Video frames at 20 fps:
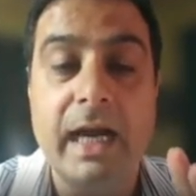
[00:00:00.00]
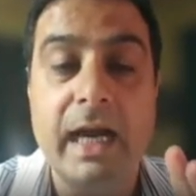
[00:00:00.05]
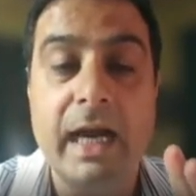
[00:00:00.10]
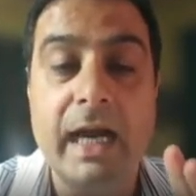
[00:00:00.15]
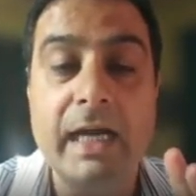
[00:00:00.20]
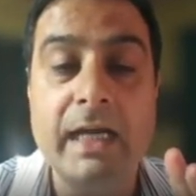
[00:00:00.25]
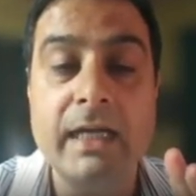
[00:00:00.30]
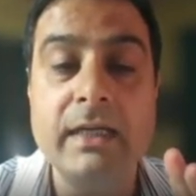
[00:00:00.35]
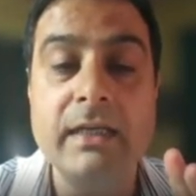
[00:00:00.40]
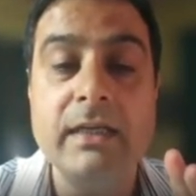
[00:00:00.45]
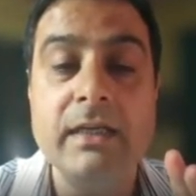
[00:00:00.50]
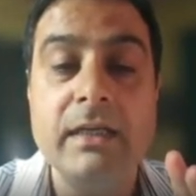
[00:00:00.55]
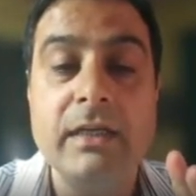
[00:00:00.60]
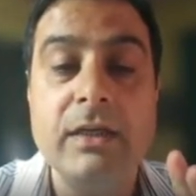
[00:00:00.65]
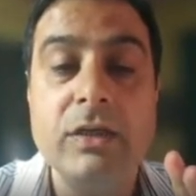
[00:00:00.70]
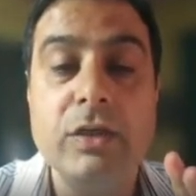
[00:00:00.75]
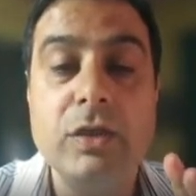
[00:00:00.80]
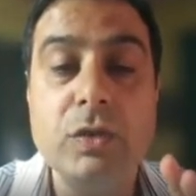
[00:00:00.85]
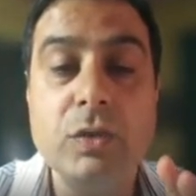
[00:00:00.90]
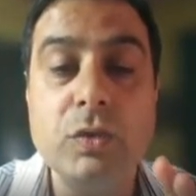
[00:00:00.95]
And
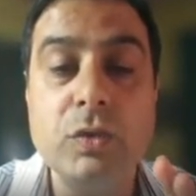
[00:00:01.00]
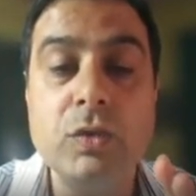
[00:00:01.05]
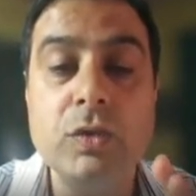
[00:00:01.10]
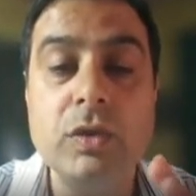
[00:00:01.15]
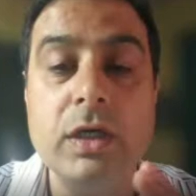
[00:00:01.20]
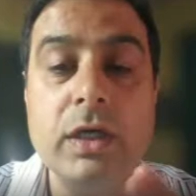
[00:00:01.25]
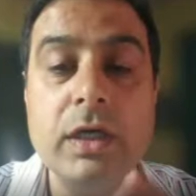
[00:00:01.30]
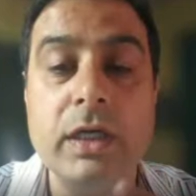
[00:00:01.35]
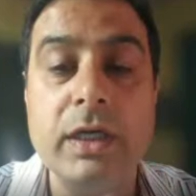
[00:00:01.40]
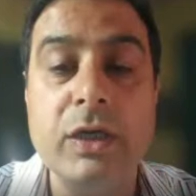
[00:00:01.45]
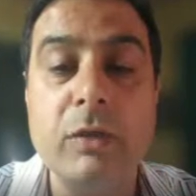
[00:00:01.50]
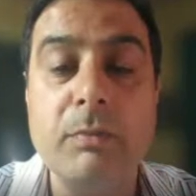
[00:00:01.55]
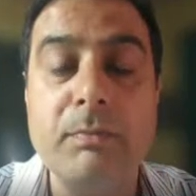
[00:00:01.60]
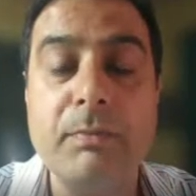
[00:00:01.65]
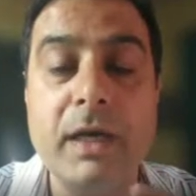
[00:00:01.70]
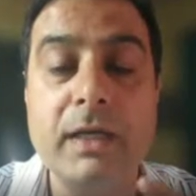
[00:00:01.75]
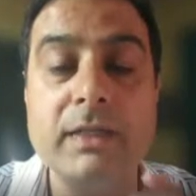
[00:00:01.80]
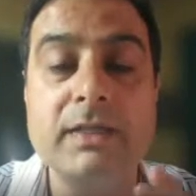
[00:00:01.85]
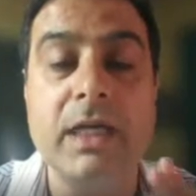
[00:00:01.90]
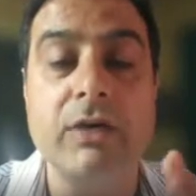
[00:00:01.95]
to
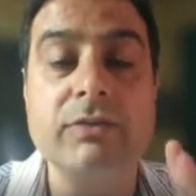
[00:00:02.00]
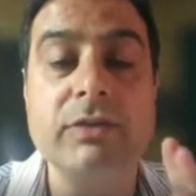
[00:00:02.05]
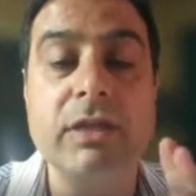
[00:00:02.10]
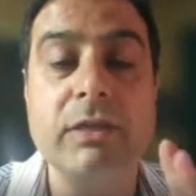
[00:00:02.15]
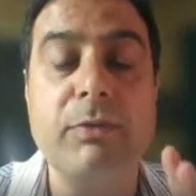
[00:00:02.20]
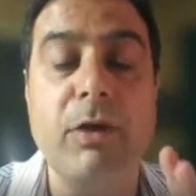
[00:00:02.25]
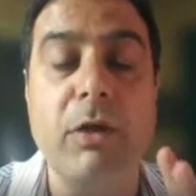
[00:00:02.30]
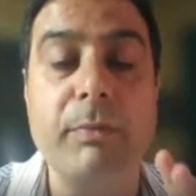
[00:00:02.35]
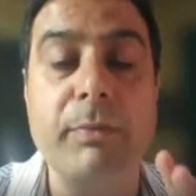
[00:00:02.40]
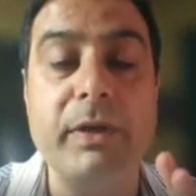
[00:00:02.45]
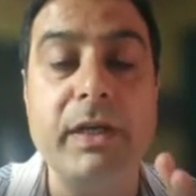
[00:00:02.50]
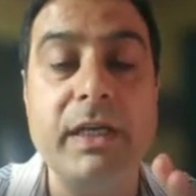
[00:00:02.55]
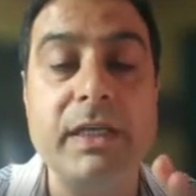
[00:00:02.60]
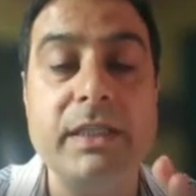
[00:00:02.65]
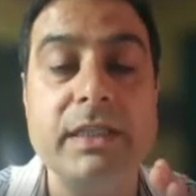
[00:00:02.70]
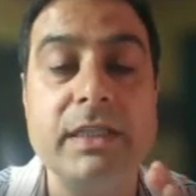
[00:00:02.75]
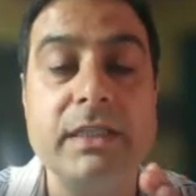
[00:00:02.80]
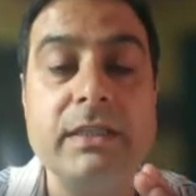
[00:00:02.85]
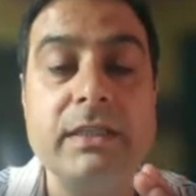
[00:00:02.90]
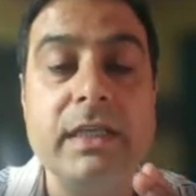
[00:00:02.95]
per thousand
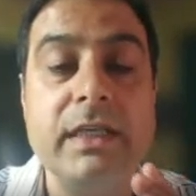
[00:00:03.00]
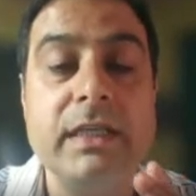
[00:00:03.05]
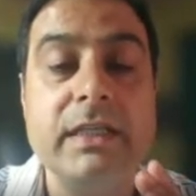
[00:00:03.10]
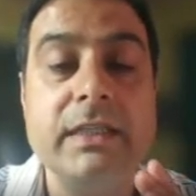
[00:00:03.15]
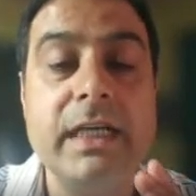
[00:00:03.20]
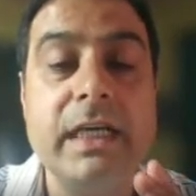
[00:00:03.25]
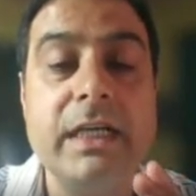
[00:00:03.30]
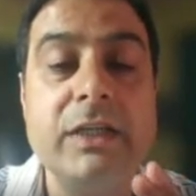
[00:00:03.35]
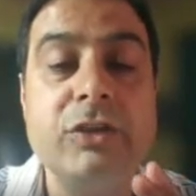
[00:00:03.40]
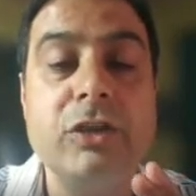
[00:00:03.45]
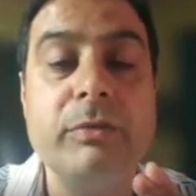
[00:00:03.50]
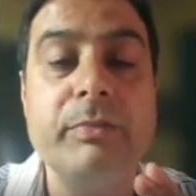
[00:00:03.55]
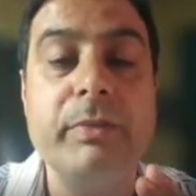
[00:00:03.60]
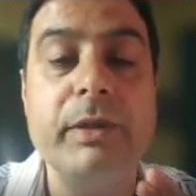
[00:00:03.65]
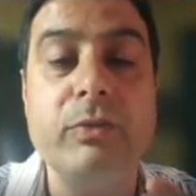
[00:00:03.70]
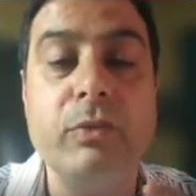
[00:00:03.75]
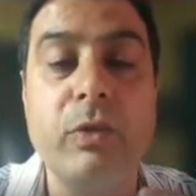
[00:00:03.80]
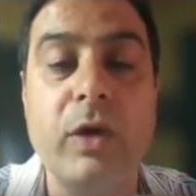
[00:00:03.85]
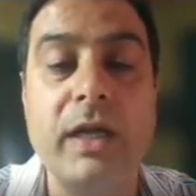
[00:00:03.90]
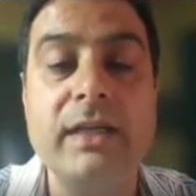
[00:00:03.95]
population, there should
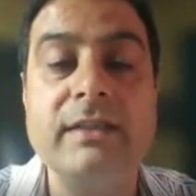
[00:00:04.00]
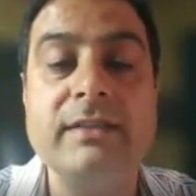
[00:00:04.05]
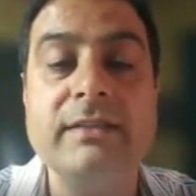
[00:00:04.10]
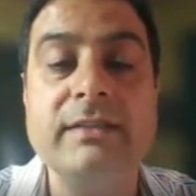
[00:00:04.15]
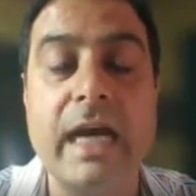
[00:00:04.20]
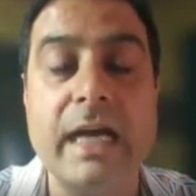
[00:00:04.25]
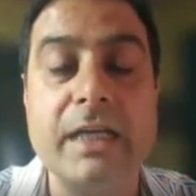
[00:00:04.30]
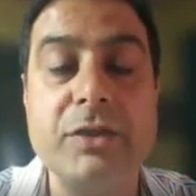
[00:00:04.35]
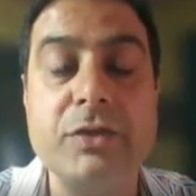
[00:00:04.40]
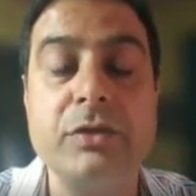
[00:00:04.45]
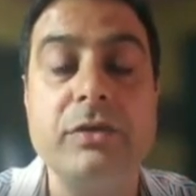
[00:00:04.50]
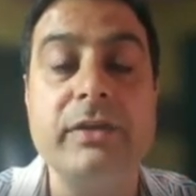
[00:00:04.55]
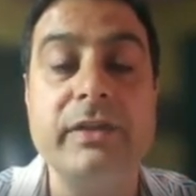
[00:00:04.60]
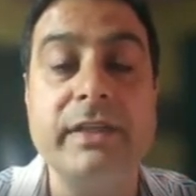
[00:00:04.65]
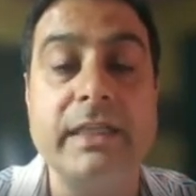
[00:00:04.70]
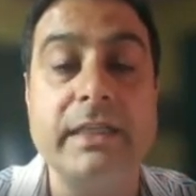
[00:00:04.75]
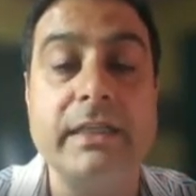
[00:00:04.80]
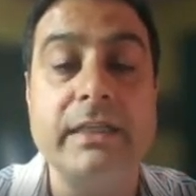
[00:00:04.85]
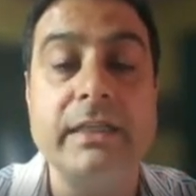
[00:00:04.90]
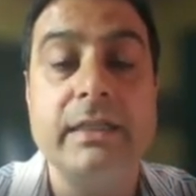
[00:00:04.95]
be one
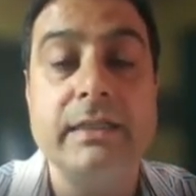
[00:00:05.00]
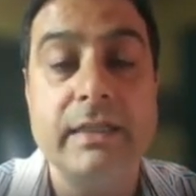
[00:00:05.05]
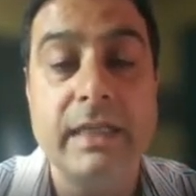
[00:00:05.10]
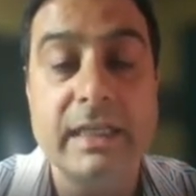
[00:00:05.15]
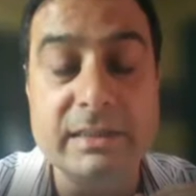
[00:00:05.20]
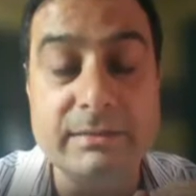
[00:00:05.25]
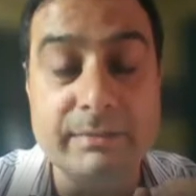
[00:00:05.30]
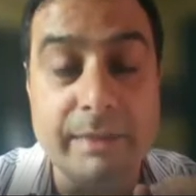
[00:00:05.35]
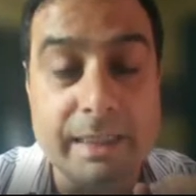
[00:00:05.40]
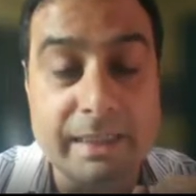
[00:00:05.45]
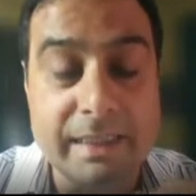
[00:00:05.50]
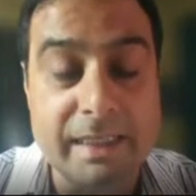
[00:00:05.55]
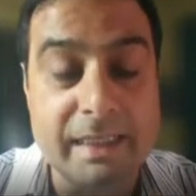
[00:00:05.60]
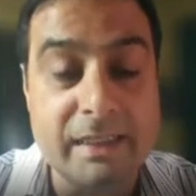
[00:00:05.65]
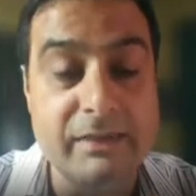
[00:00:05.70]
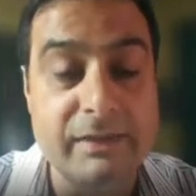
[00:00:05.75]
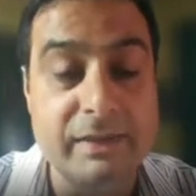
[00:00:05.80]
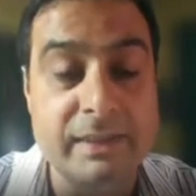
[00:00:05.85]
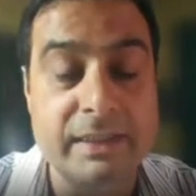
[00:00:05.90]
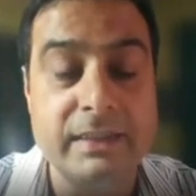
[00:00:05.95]
statutory, that is
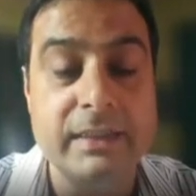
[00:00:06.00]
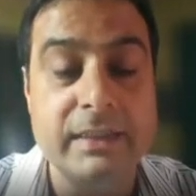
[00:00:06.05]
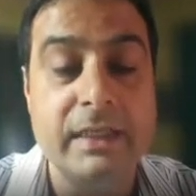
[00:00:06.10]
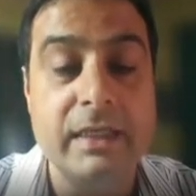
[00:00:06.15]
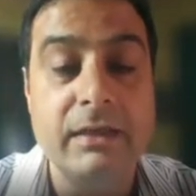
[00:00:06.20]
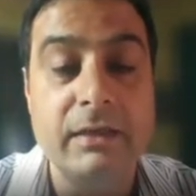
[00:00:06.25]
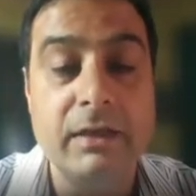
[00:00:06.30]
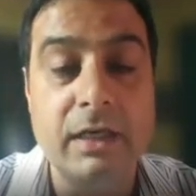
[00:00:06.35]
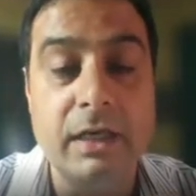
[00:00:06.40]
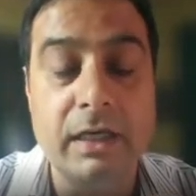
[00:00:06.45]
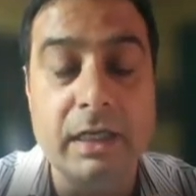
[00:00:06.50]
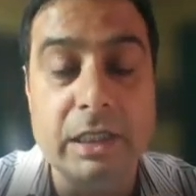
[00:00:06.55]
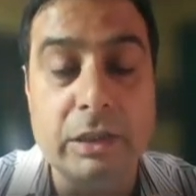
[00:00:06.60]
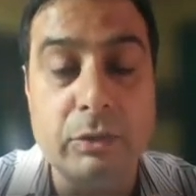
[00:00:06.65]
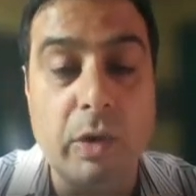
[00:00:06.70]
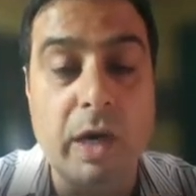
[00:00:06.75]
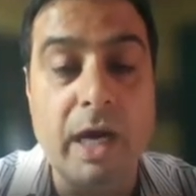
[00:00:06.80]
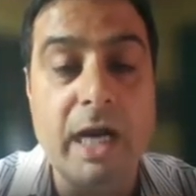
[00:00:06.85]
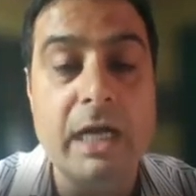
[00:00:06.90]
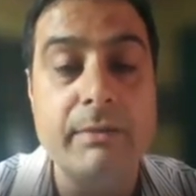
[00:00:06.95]
mandatory,
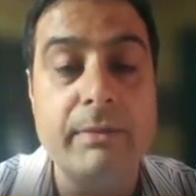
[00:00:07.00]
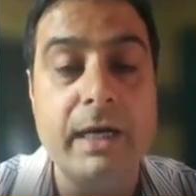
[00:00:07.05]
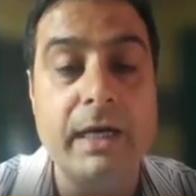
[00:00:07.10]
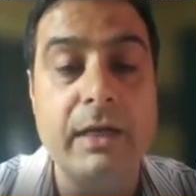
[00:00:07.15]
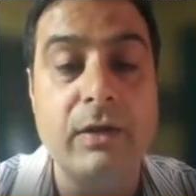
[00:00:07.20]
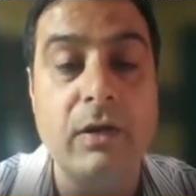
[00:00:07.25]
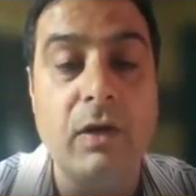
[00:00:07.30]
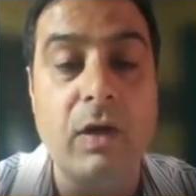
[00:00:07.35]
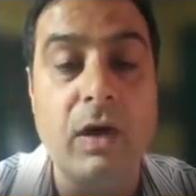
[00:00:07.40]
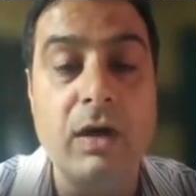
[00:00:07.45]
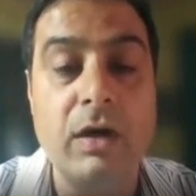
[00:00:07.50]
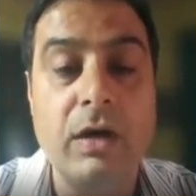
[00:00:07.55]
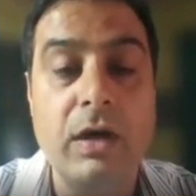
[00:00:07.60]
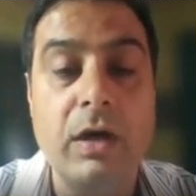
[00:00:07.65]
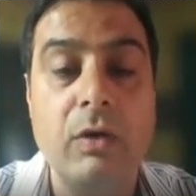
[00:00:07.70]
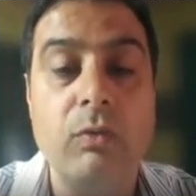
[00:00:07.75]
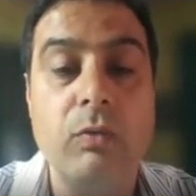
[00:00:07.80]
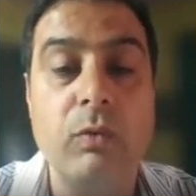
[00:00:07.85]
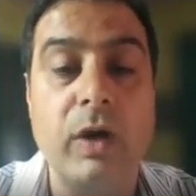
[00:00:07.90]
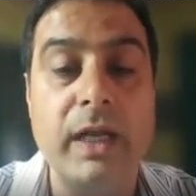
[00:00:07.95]
required by law,
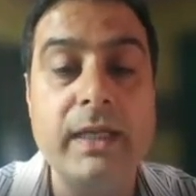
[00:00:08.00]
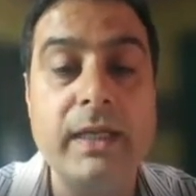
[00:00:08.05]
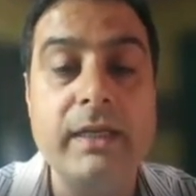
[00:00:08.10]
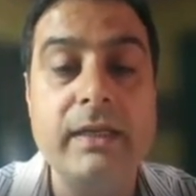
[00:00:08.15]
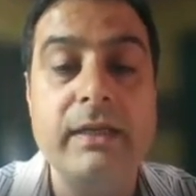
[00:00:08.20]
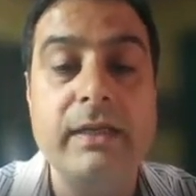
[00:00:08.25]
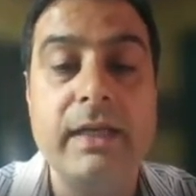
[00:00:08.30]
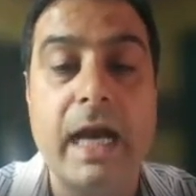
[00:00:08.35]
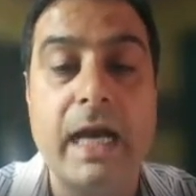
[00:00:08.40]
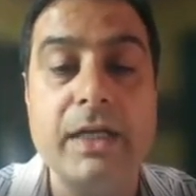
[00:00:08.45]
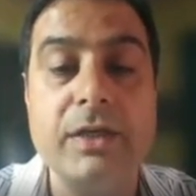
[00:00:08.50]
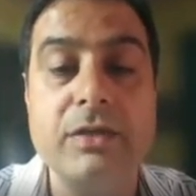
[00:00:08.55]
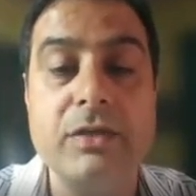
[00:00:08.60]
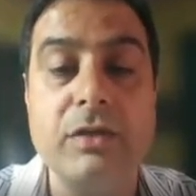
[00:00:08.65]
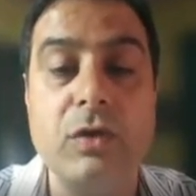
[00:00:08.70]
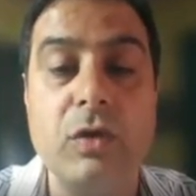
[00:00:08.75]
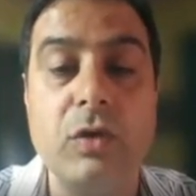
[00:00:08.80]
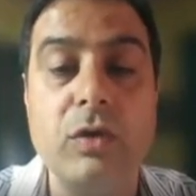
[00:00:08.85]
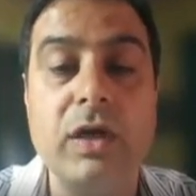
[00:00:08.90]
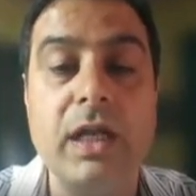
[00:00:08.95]
one
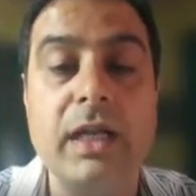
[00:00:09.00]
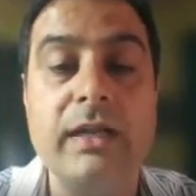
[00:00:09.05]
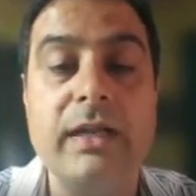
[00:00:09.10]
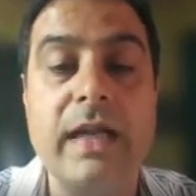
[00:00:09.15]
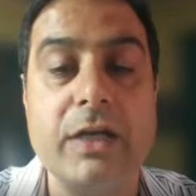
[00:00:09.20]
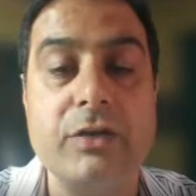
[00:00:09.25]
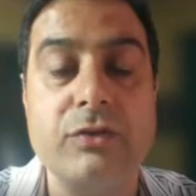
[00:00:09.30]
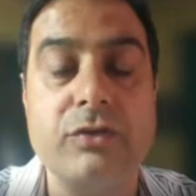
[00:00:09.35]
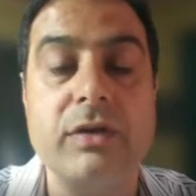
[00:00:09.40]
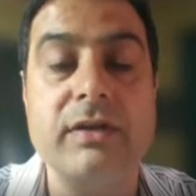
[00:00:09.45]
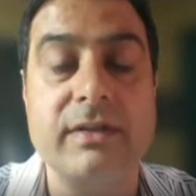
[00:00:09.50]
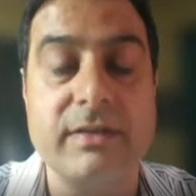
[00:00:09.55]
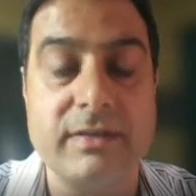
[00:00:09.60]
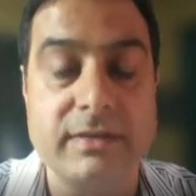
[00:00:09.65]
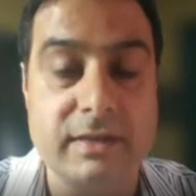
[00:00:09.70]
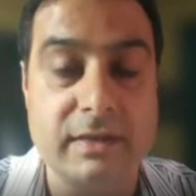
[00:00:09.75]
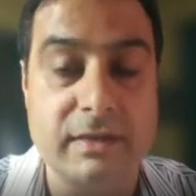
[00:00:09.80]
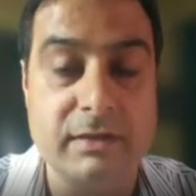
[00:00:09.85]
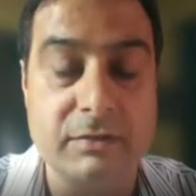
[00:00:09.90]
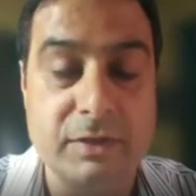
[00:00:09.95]
local natural
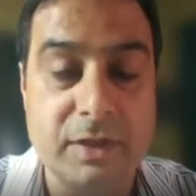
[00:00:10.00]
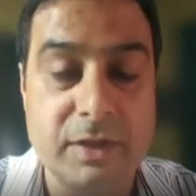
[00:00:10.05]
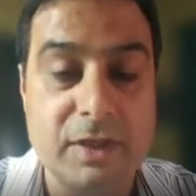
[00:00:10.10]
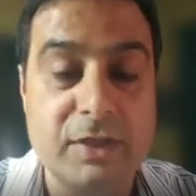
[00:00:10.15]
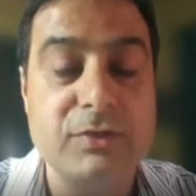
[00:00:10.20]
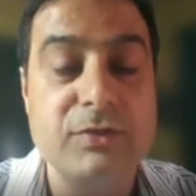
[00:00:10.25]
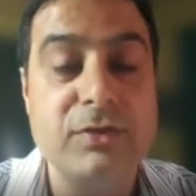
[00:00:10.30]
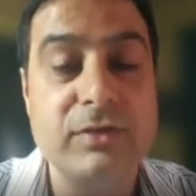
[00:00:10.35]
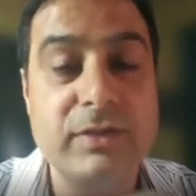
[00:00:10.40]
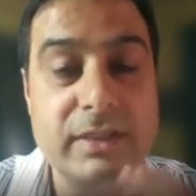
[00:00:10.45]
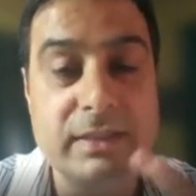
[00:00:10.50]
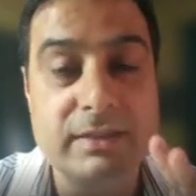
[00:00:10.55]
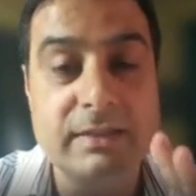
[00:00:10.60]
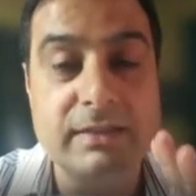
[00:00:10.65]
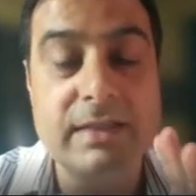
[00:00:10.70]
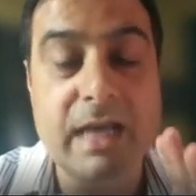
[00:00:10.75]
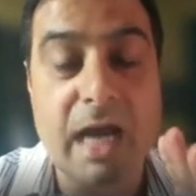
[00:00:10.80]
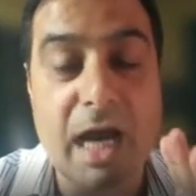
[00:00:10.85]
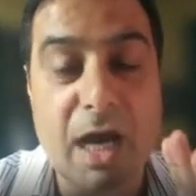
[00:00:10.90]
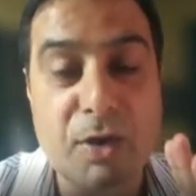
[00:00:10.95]
reserve. So this
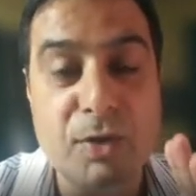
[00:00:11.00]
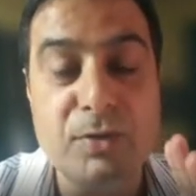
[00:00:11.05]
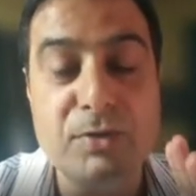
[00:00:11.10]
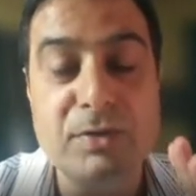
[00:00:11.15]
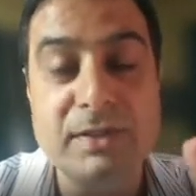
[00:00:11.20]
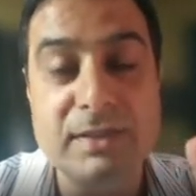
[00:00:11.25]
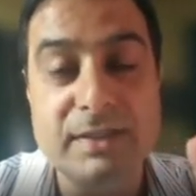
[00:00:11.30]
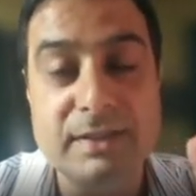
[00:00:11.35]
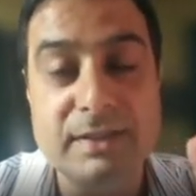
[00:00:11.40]
is how